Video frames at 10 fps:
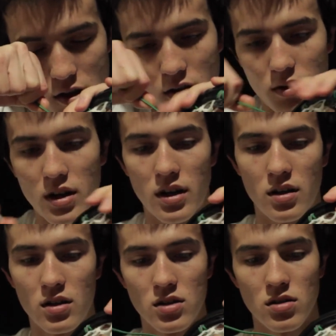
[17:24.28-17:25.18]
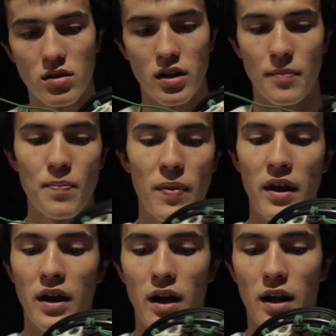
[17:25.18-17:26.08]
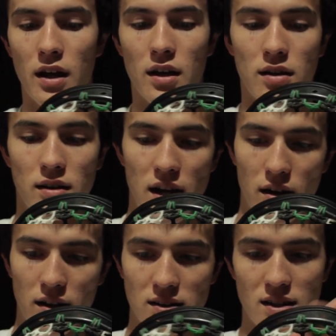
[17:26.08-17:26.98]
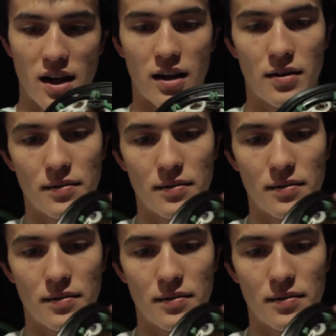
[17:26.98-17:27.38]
Okay, so there. Now that's tight.